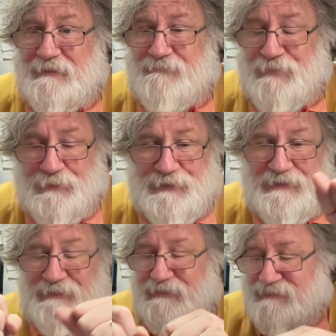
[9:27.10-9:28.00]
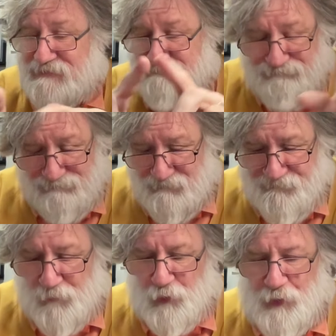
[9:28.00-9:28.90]
filled in this
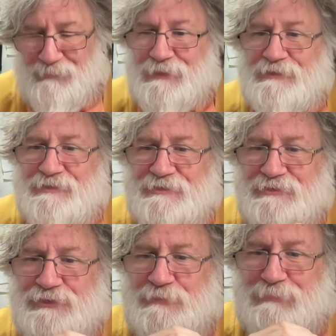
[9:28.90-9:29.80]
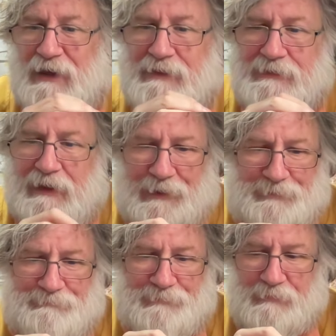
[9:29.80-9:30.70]
form to buy a
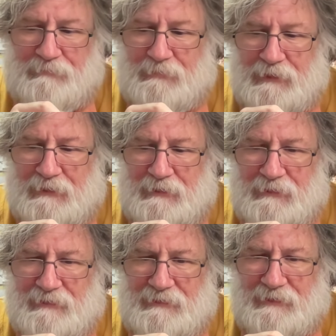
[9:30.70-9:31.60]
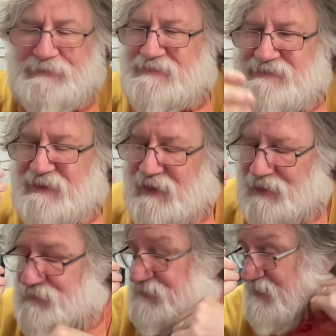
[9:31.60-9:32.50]
gun. And this is a
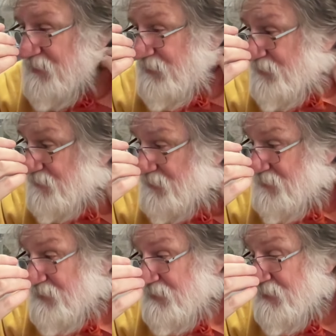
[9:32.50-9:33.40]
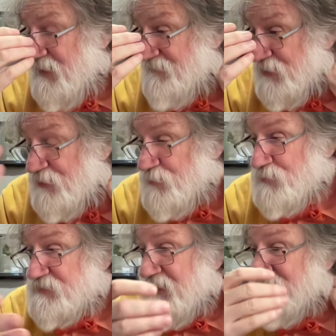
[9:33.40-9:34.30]
gun that he never
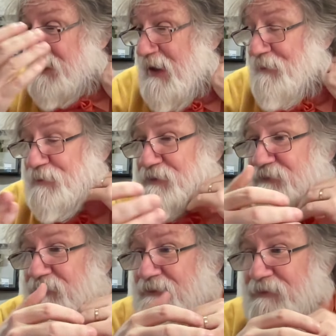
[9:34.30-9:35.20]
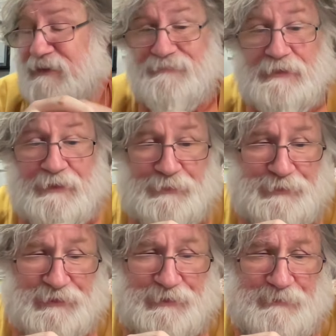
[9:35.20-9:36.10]
used, never carried, never
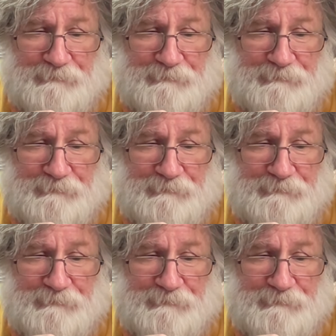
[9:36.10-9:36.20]
loaded.